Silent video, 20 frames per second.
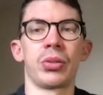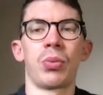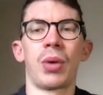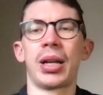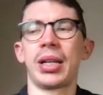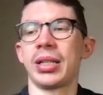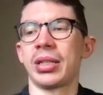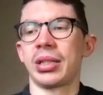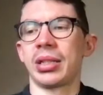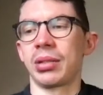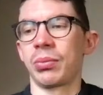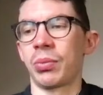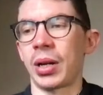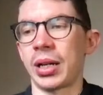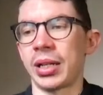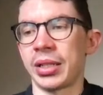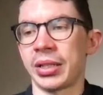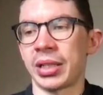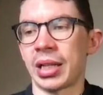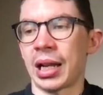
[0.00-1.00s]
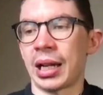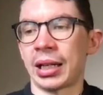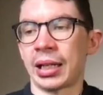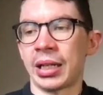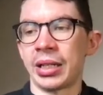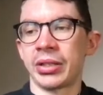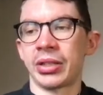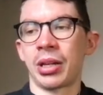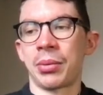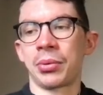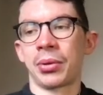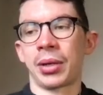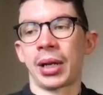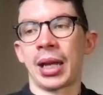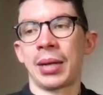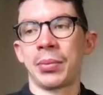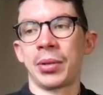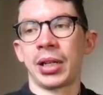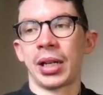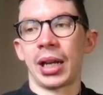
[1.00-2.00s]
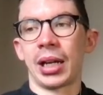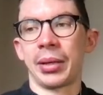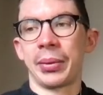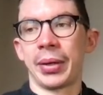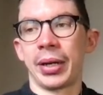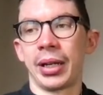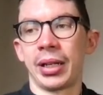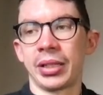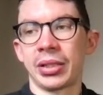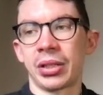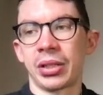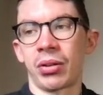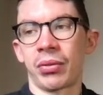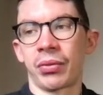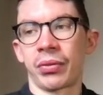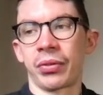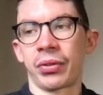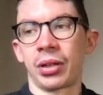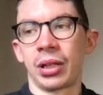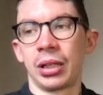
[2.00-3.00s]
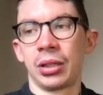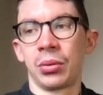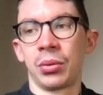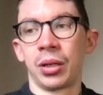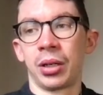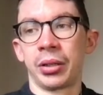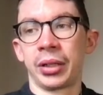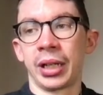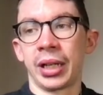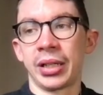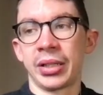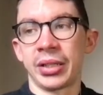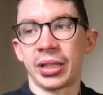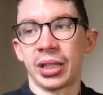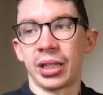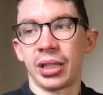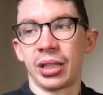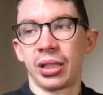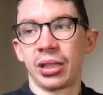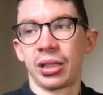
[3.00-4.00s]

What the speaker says: When is Solanke's double game week anyway? It's not for a little while yet, is it?